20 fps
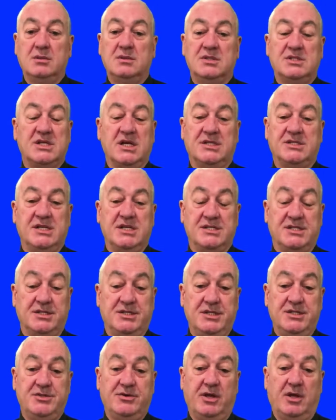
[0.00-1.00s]
such as the
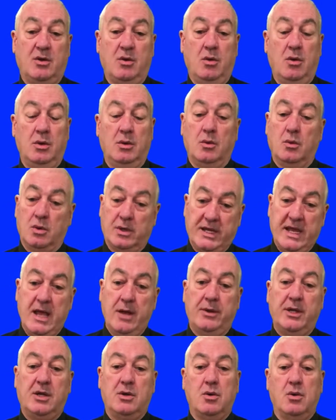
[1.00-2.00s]
district court or
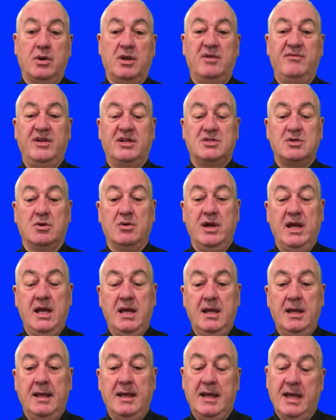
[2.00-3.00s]
county court in Victoria,
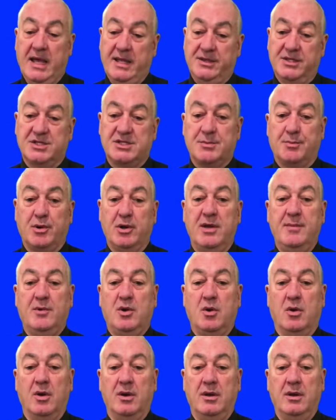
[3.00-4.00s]
and the Supreme
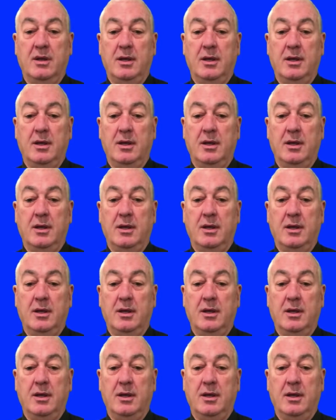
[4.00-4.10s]
Court?